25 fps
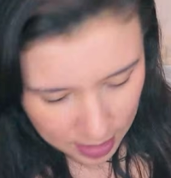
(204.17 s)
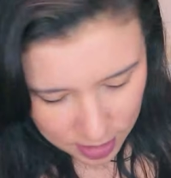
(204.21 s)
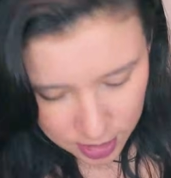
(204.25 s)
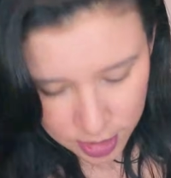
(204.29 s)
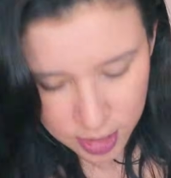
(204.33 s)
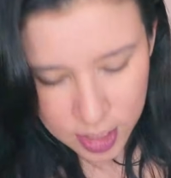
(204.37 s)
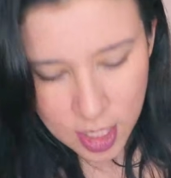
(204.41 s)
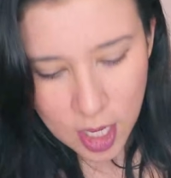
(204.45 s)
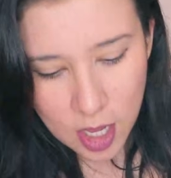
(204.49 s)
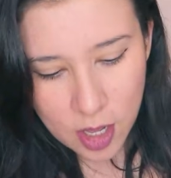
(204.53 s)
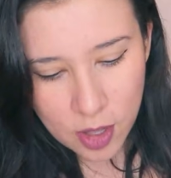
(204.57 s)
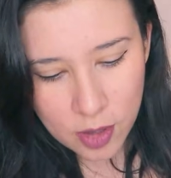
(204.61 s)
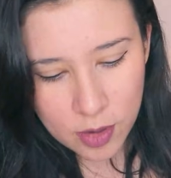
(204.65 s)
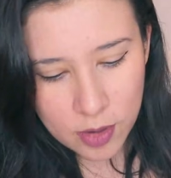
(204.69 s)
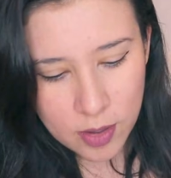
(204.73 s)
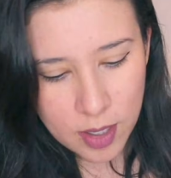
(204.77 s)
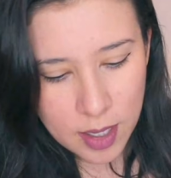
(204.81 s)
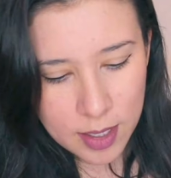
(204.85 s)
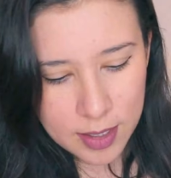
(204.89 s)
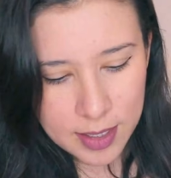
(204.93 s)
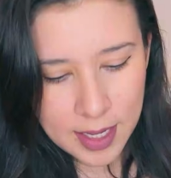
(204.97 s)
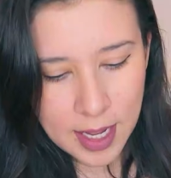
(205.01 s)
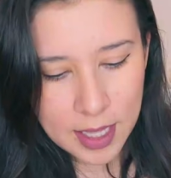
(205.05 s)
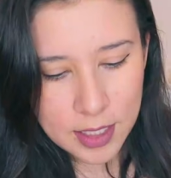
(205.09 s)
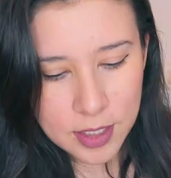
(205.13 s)
So
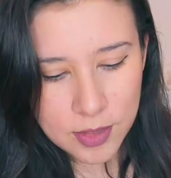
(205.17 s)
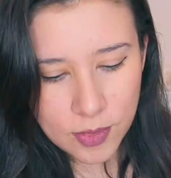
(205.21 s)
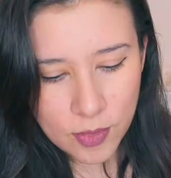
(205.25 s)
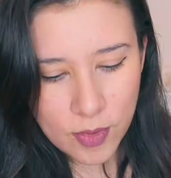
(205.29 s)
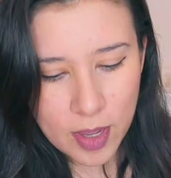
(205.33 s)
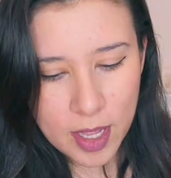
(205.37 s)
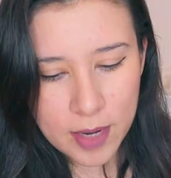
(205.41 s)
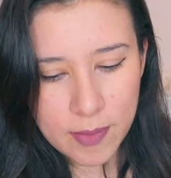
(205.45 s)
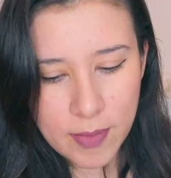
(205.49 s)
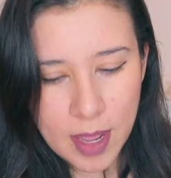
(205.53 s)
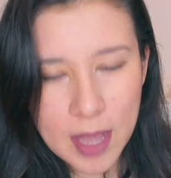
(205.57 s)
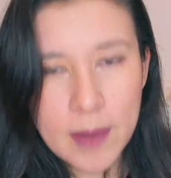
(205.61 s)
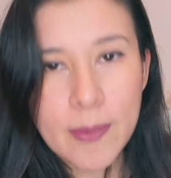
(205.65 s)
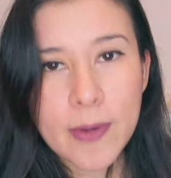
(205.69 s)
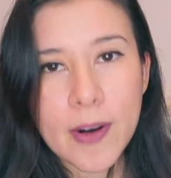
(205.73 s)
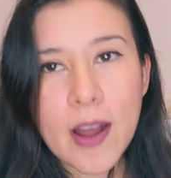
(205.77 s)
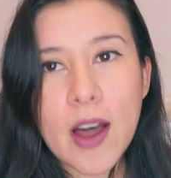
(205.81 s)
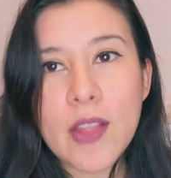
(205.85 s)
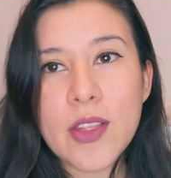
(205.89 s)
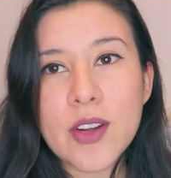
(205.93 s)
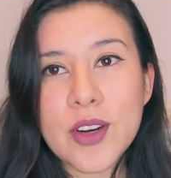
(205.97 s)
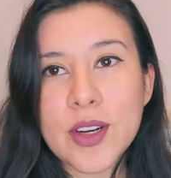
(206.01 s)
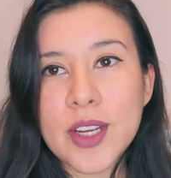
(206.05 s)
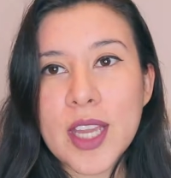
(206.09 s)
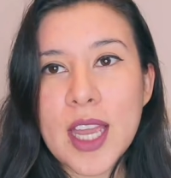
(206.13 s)
that's when my
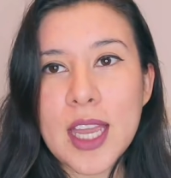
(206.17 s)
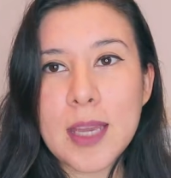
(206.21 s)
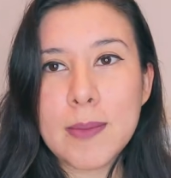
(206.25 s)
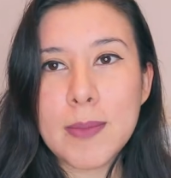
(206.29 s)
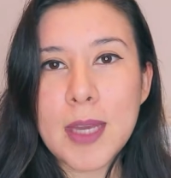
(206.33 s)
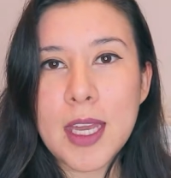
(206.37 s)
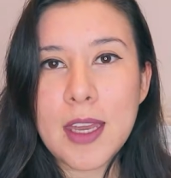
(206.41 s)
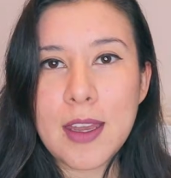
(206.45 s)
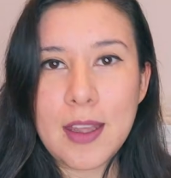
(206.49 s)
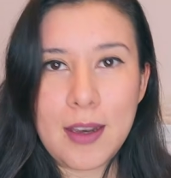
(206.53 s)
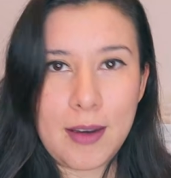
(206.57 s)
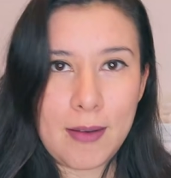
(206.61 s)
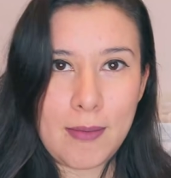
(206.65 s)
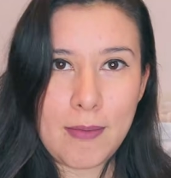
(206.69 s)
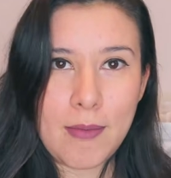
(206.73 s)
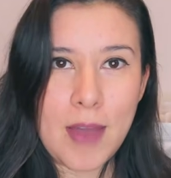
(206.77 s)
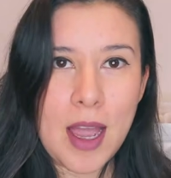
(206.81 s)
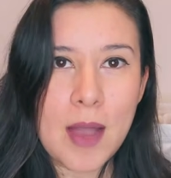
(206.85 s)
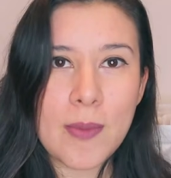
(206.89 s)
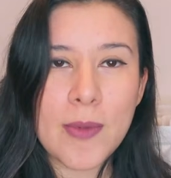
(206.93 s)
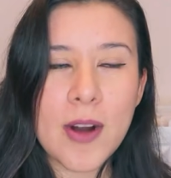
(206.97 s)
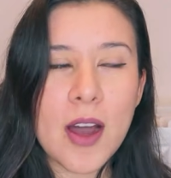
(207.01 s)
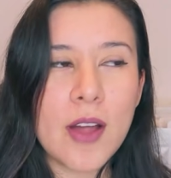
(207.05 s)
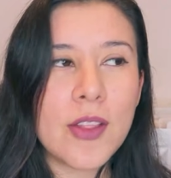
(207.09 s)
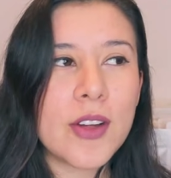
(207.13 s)
brother came in.
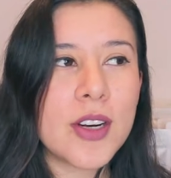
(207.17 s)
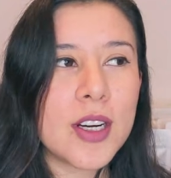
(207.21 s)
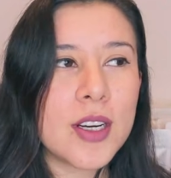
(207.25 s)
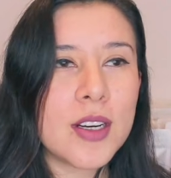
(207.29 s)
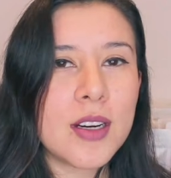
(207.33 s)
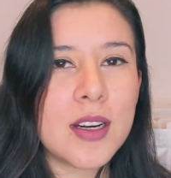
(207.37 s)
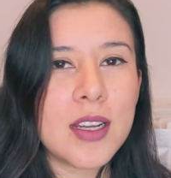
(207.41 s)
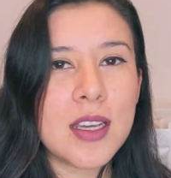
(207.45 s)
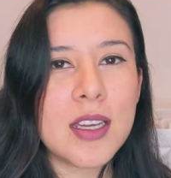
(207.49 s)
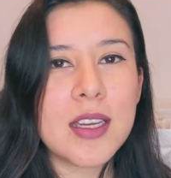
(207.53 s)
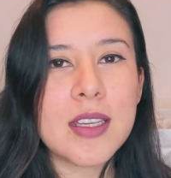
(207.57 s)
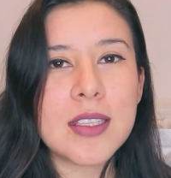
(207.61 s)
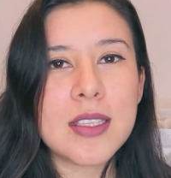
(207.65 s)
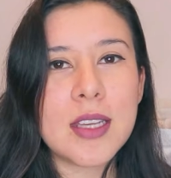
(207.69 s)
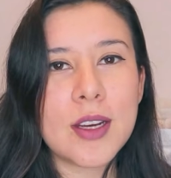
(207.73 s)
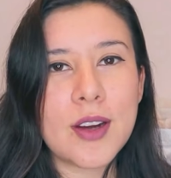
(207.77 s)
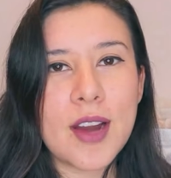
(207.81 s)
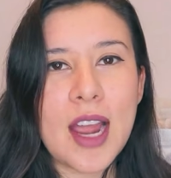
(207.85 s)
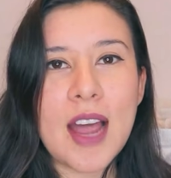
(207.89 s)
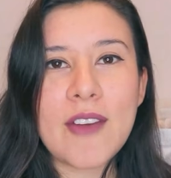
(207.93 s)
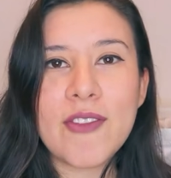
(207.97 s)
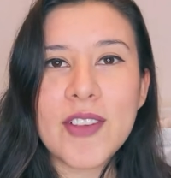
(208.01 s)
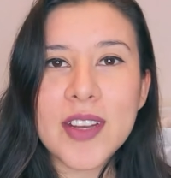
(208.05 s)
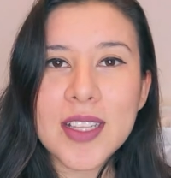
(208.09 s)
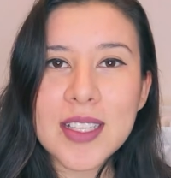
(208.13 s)
My brother is a
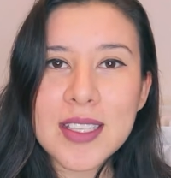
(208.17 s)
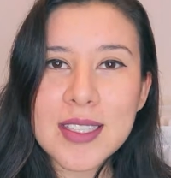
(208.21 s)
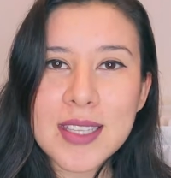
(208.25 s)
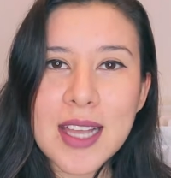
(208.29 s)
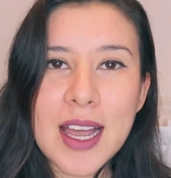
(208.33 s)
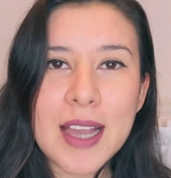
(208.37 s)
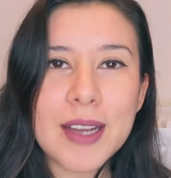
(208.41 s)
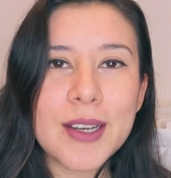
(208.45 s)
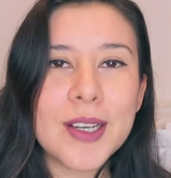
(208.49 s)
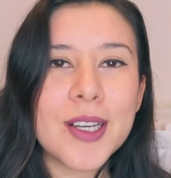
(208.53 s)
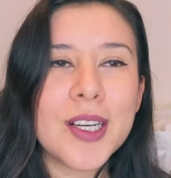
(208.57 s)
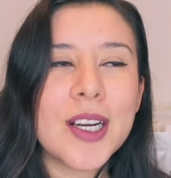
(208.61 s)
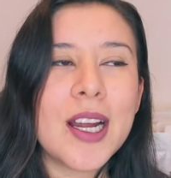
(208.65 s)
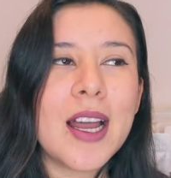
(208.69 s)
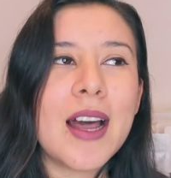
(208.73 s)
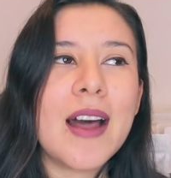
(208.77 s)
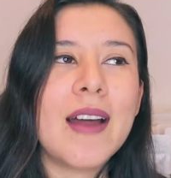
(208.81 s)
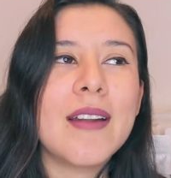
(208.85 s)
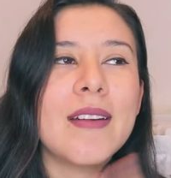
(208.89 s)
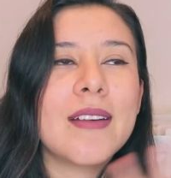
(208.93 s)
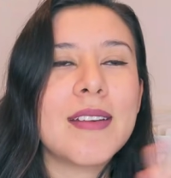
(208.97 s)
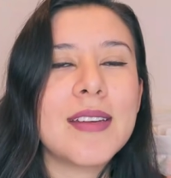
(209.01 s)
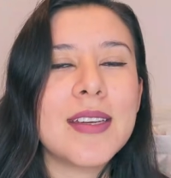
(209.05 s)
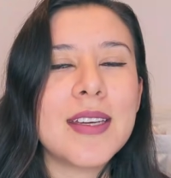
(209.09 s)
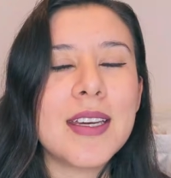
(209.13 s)
graphic designer,
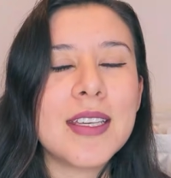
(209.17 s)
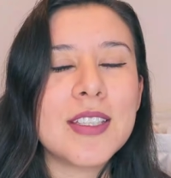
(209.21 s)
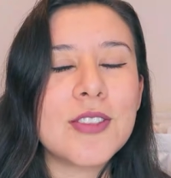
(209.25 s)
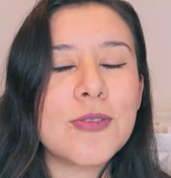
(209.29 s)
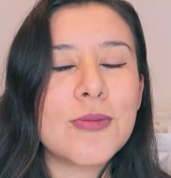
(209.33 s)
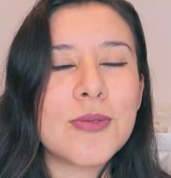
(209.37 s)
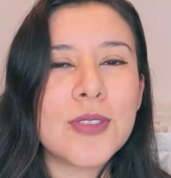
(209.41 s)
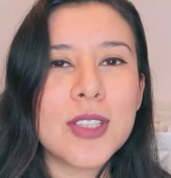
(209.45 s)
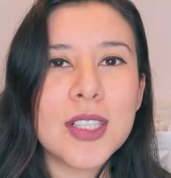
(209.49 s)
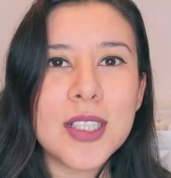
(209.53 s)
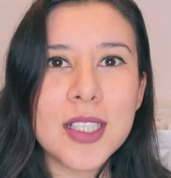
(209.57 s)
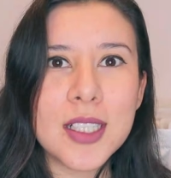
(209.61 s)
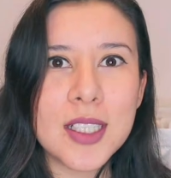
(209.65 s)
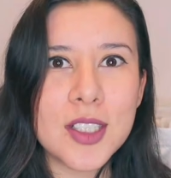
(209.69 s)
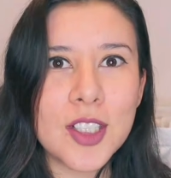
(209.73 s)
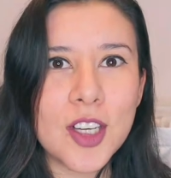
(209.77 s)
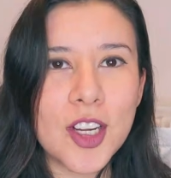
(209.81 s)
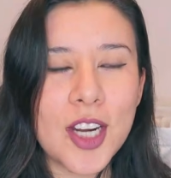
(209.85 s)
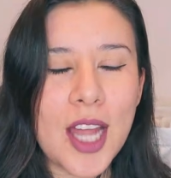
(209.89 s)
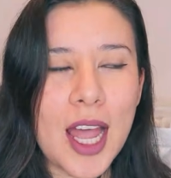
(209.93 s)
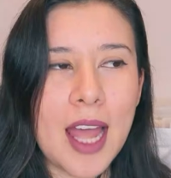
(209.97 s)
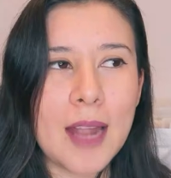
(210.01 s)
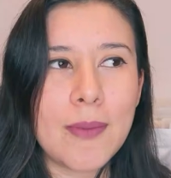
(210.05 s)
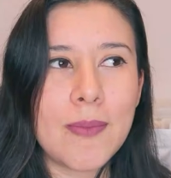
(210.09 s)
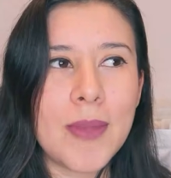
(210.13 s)
and he's really
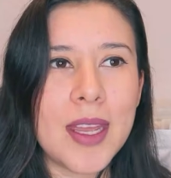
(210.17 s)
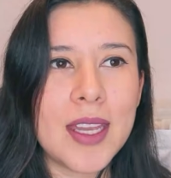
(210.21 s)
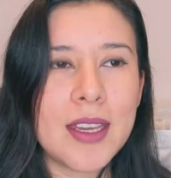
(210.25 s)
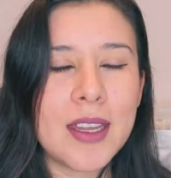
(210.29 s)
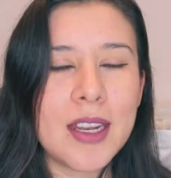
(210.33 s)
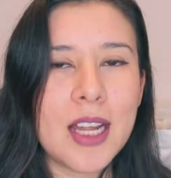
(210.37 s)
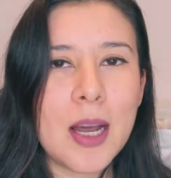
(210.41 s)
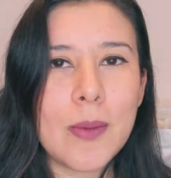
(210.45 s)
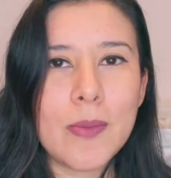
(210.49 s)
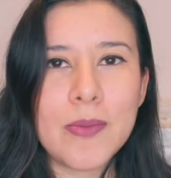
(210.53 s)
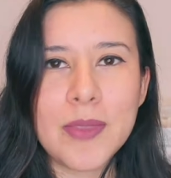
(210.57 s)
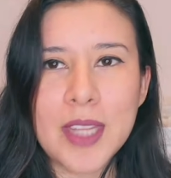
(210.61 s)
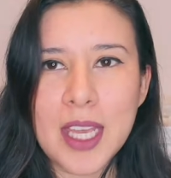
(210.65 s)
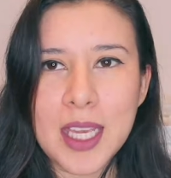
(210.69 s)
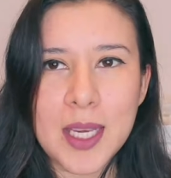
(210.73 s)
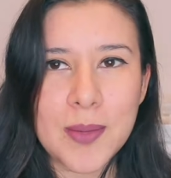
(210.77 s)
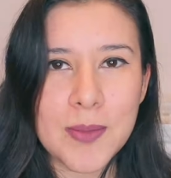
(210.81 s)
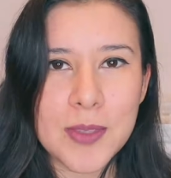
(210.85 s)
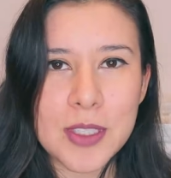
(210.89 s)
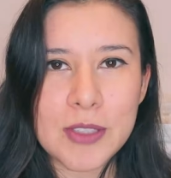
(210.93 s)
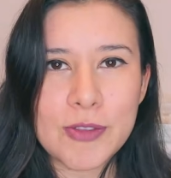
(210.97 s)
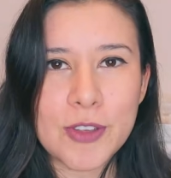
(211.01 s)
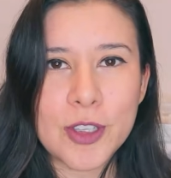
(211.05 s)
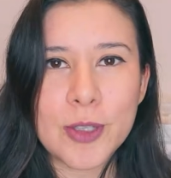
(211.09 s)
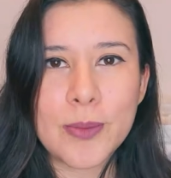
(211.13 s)
good at making up
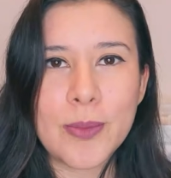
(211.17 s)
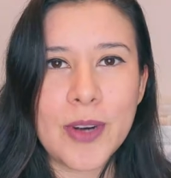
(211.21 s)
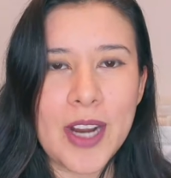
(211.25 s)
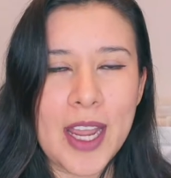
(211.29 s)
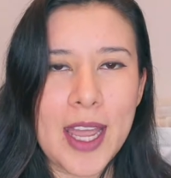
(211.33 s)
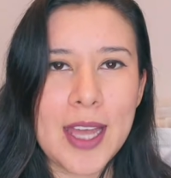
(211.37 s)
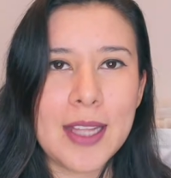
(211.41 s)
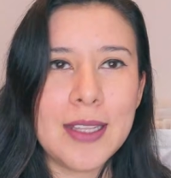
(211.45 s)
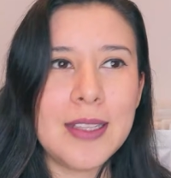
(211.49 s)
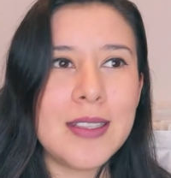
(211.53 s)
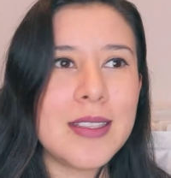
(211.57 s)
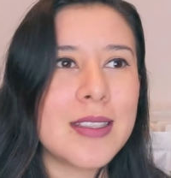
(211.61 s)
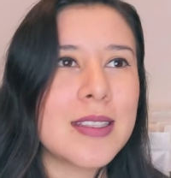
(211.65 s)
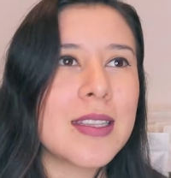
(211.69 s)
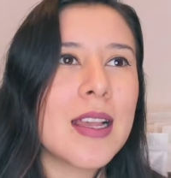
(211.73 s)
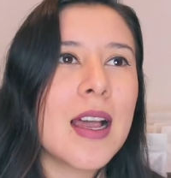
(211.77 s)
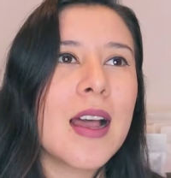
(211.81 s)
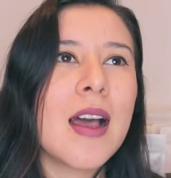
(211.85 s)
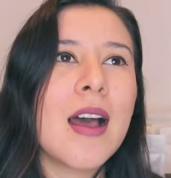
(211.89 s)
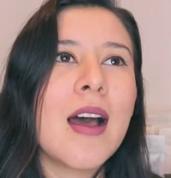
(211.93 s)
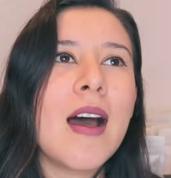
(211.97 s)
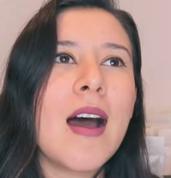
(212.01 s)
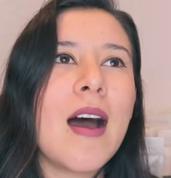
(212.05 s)
names for brands.